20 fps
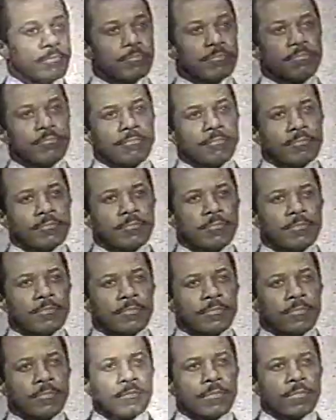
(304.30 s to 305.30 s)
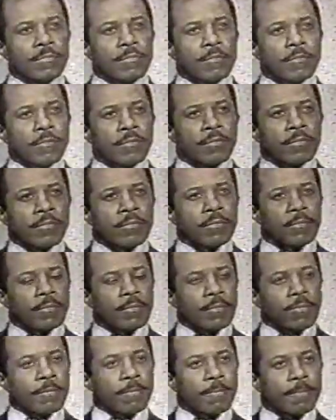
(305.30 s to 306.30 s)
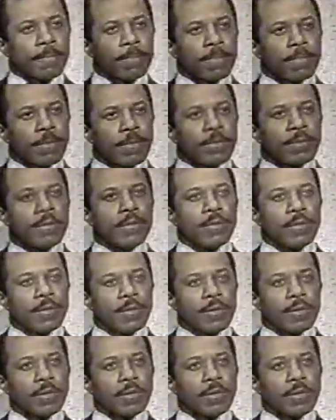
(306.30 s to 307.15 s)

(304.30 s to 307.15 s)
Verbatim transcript: lures honeybees. A flowering plant